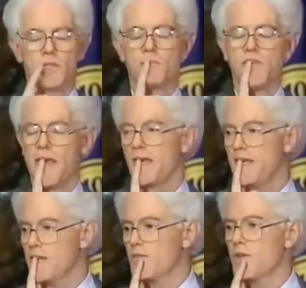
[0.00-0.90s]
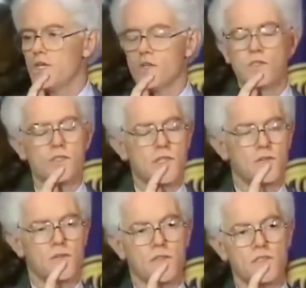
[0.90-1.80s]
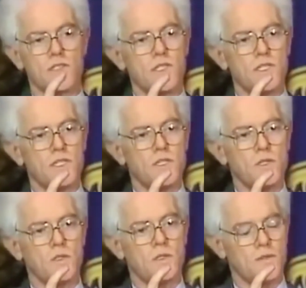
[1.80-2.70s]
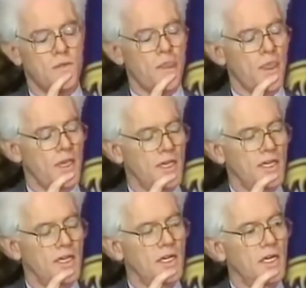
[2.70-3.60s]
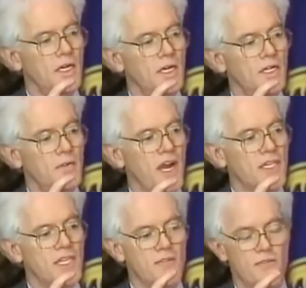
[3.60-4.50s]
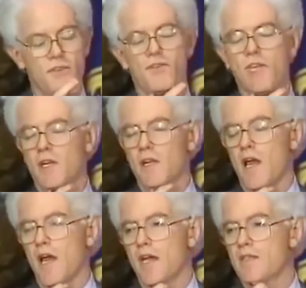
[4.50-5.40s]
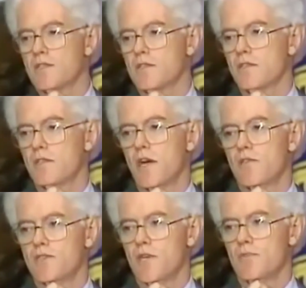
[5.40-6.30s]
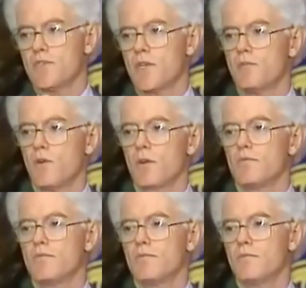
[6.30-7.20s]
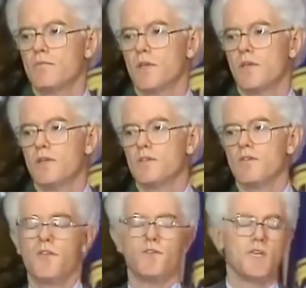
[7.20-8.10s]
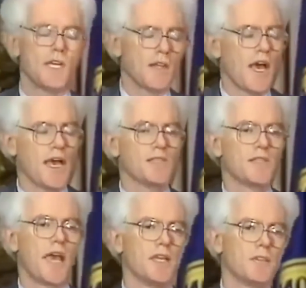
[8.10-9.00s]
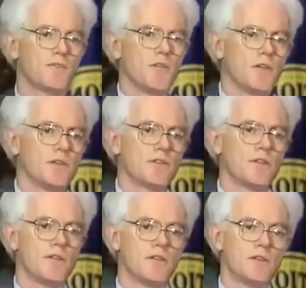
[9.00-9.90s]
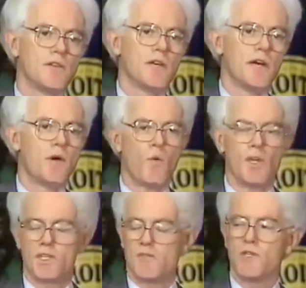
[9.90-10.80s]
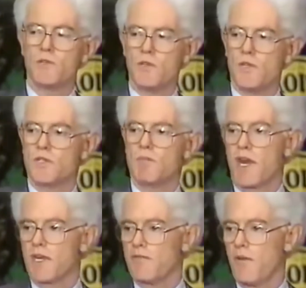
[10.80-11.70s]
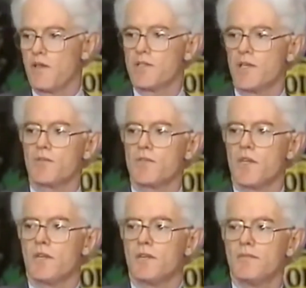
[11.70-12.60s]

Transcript: There's been 93 years a century. This is easy to do. The market's had 50 declines of 10% or more. So 50 declines in 93 years. About once every 2 years, the market falls 10%.